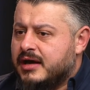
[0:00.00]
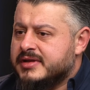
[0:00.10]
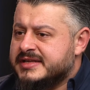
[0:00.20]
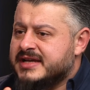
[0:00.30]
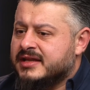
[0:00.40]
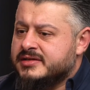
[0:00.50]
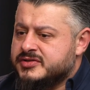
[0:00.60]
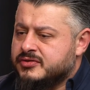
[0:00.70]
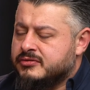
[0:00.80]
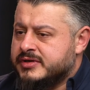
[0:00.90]
tell these
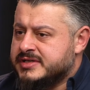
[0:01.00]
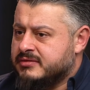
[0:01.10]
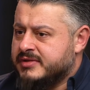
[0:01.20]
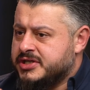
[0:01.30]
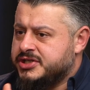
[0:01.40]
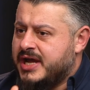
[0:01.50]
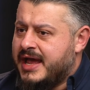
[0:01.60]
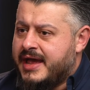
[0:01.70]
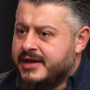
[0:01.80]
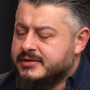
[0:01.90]
stories, how they
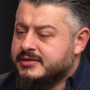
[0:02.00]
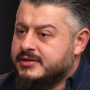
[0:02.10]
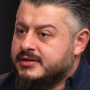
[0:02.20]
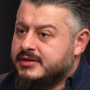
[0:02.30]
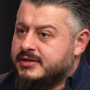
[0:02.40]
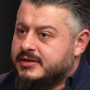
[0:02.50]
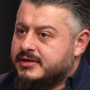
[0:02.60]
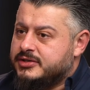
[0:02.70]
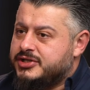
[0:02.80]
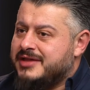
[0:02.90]
share
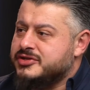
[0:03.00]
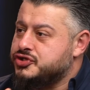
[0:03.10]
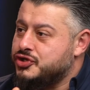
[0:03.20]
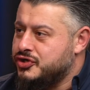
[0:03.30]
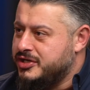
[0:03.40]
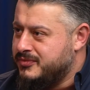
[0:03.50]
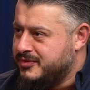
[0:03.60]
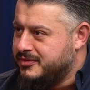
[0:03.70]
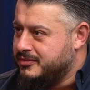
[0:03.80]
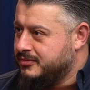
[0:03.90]
this journey
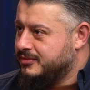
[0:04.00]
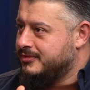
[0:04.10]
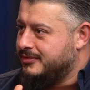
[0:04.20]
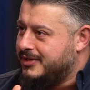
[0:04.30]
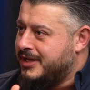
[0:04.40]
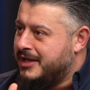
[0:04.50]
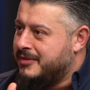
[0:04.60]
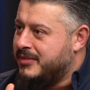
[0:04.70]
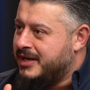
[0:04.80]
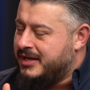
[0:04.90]
with you,
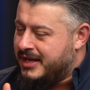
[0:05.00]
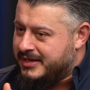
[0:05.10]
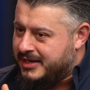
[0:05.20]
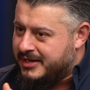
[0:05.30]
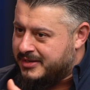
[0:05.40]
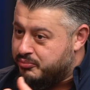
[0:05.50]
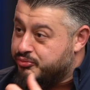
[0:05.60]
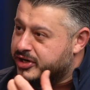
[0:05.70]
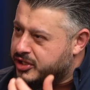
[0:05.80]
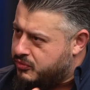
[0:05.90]
and
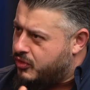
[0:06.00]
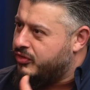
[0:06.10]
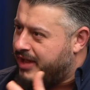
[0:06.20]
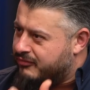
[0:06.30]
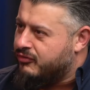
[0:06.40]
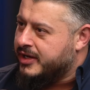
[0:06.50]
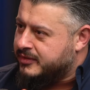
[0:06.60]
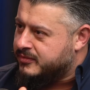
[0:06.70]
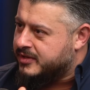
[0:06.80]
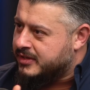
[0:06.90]
bring you on that ride
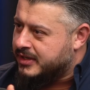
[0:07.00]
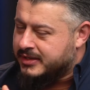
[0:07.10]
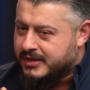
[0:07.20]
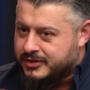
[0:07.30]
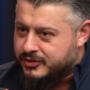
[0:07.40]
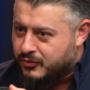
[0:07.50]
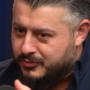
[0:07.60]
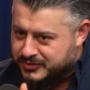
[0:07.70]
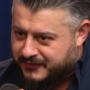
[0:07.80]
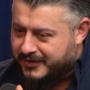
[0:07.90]
with it. And you
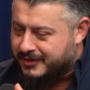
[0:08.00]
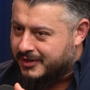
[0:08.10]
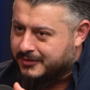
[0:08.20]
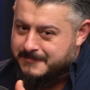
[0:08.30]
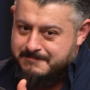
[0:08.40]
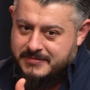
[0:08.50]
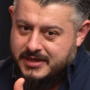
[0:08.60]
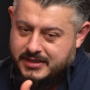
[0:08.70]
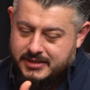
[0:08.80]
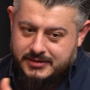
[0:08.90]
almost feel like
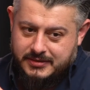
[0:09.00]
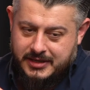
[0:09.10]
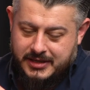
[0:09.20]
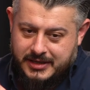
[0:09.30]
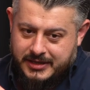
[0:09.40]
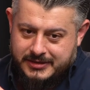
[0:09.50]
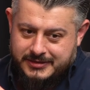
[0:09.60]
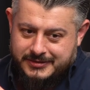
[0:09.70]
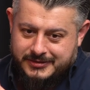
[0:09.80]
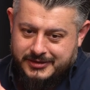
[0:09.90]

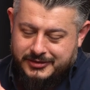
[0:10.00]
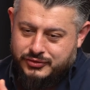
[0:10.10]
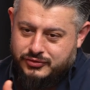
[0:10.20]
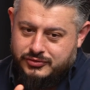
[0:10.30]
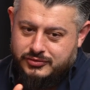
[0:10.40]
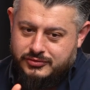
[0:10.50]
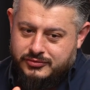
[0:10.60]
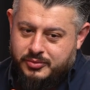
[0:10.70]
I